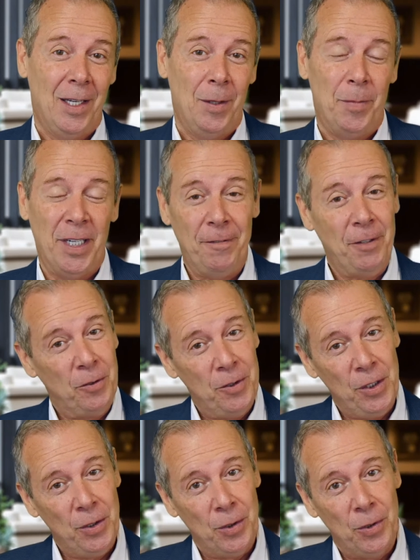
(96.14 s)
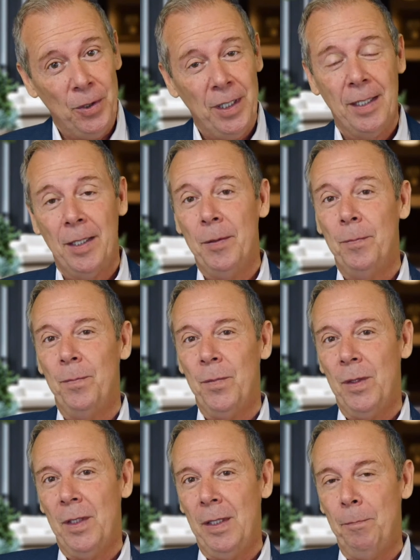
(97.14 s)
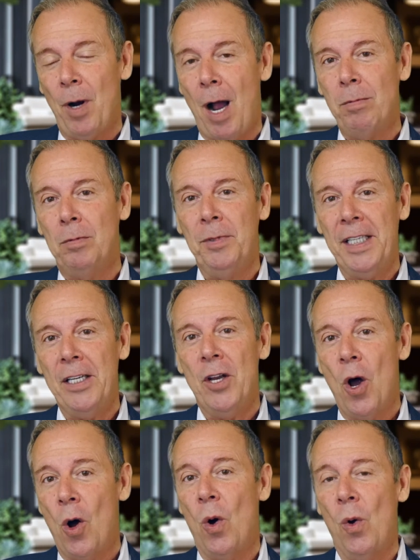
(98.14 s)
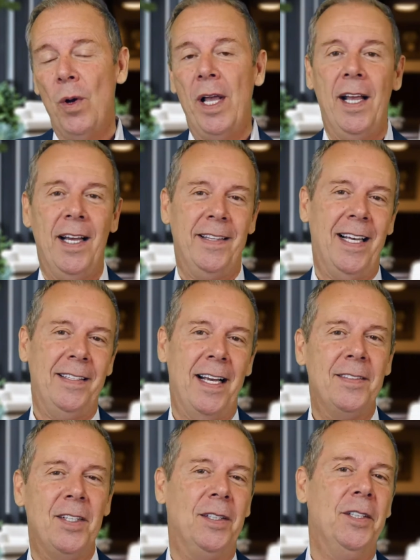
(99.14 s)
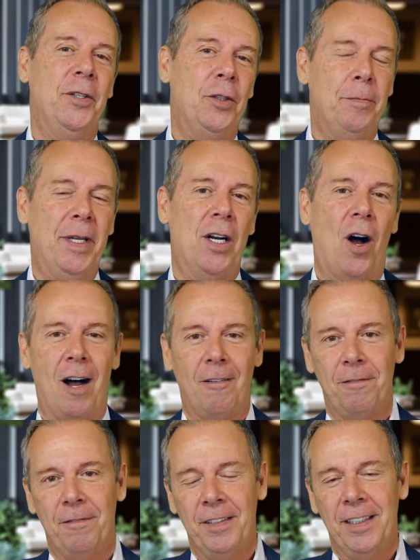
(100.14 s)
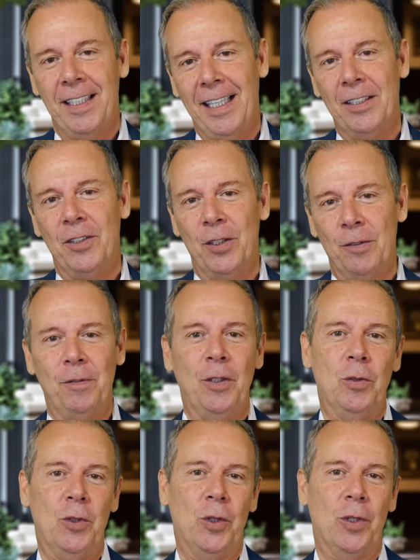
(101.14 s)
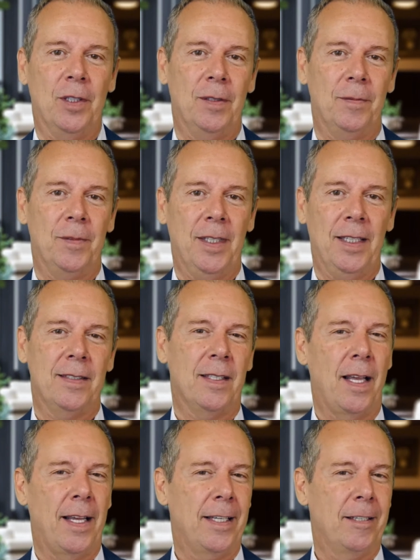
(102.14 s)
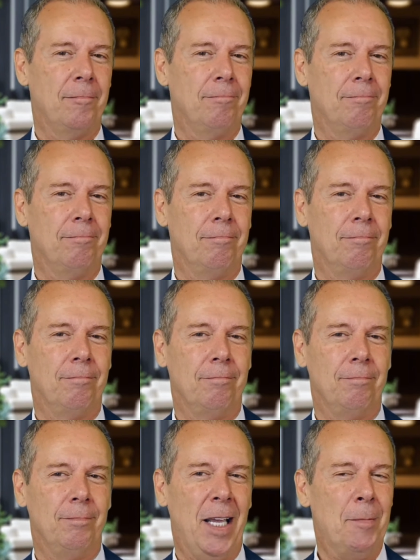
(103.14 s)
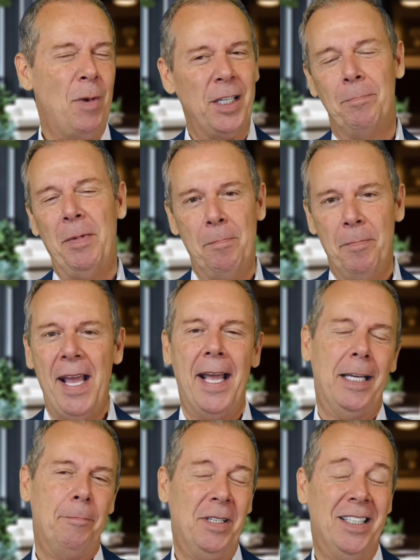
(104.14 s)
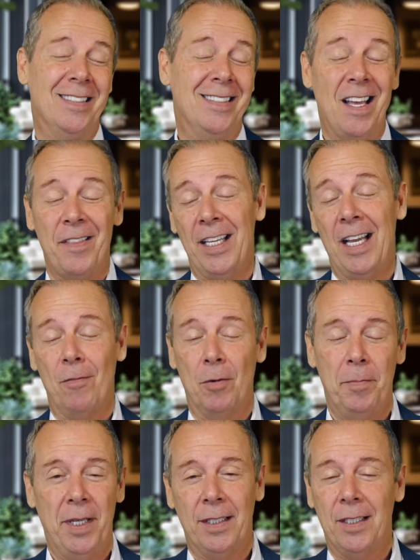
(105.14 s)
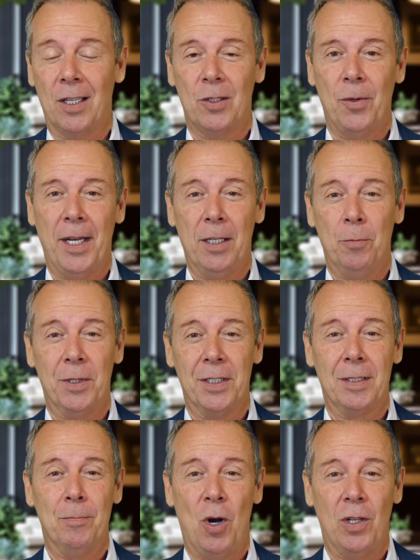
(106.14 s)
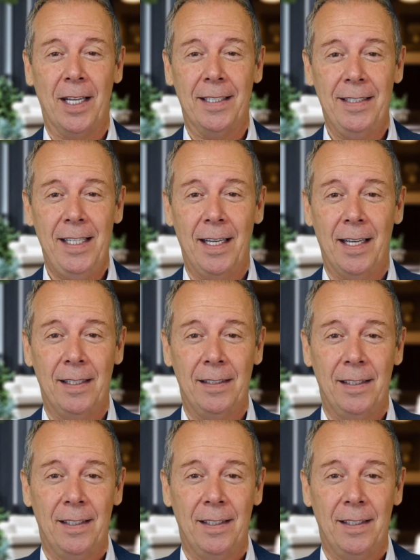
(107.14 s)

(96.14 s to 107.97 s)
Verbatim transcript: But if you do, you probably know that that's a little bit off into the future. It's like, it must be big because nothing ever big got created with a small idea.